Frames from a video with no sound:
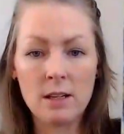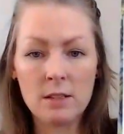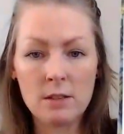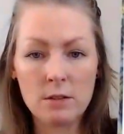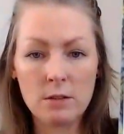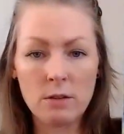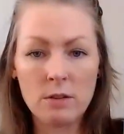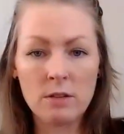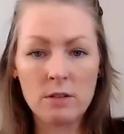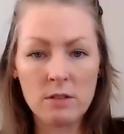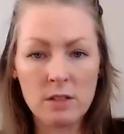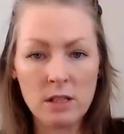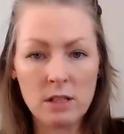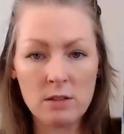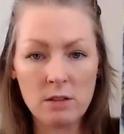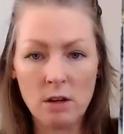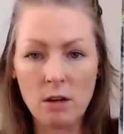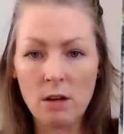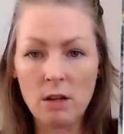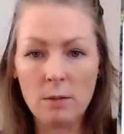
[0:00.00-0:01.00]
To the sea
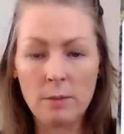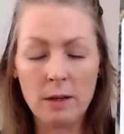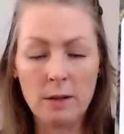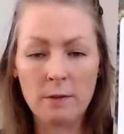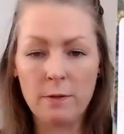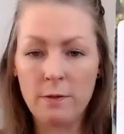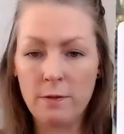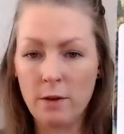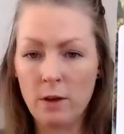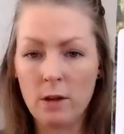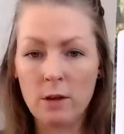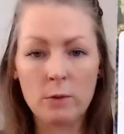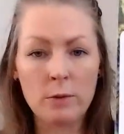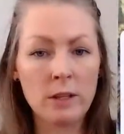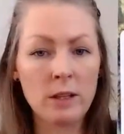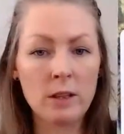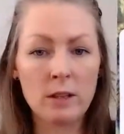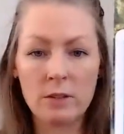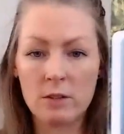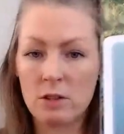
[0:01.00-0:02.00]
is all about
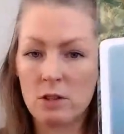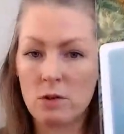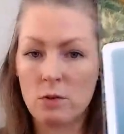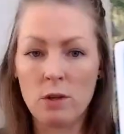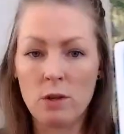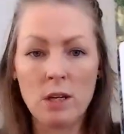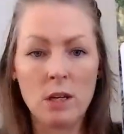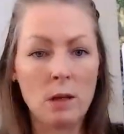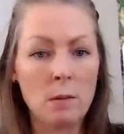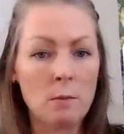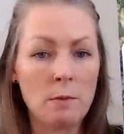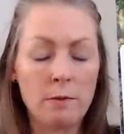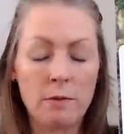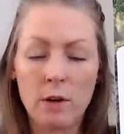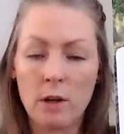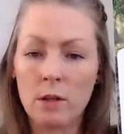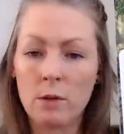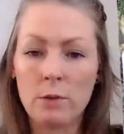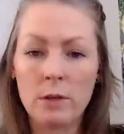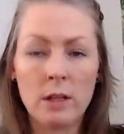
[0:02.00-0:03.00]
following the stream,
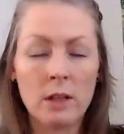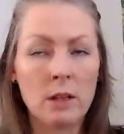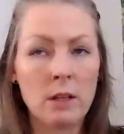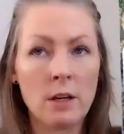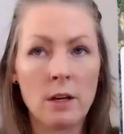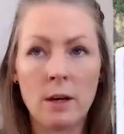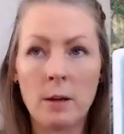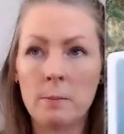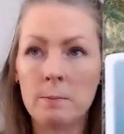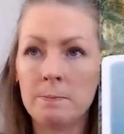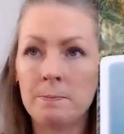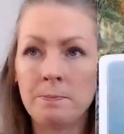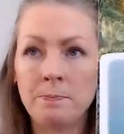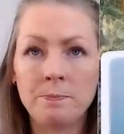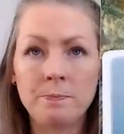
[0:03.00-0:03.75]
following the, um,